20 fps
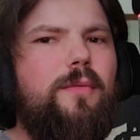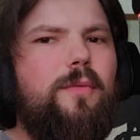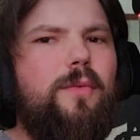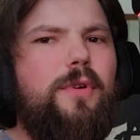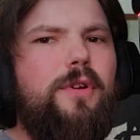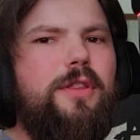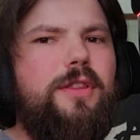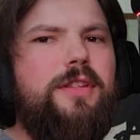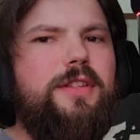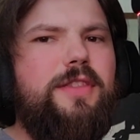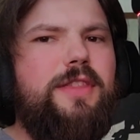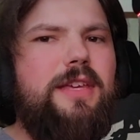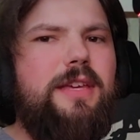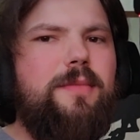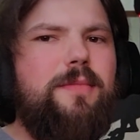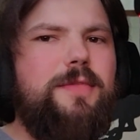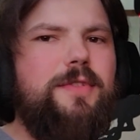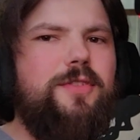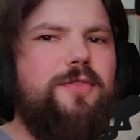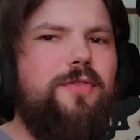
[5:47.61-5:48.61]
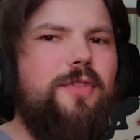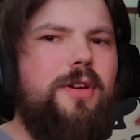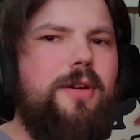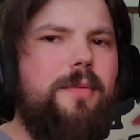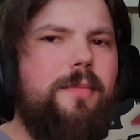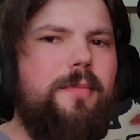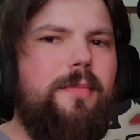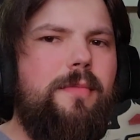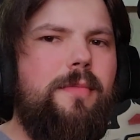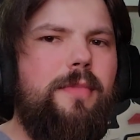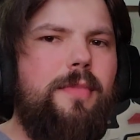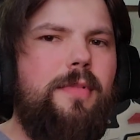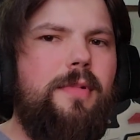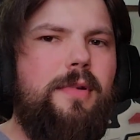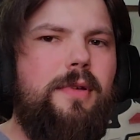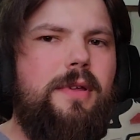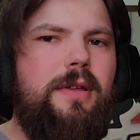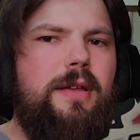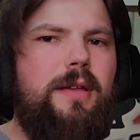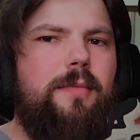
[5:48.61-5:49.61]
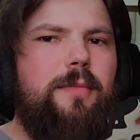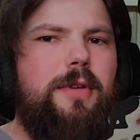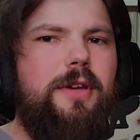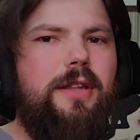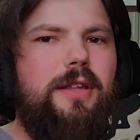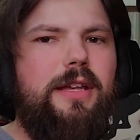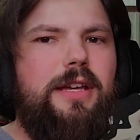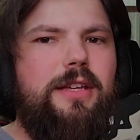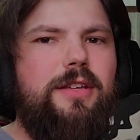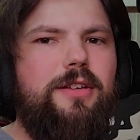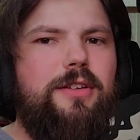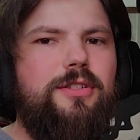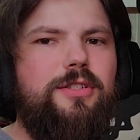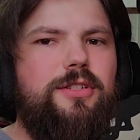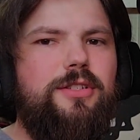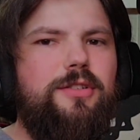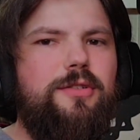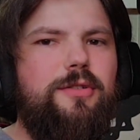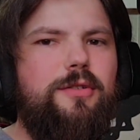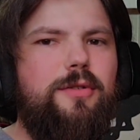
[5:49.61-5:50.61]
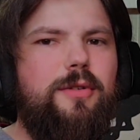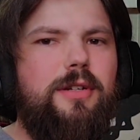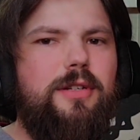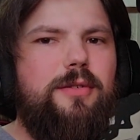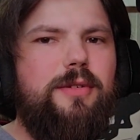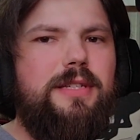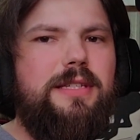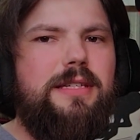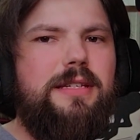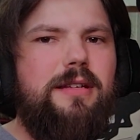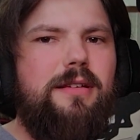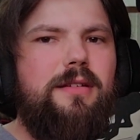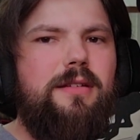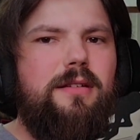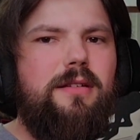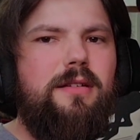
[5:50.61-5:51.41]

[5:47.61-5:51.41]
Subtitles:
one of the themes from, but like you can just do a quick twist.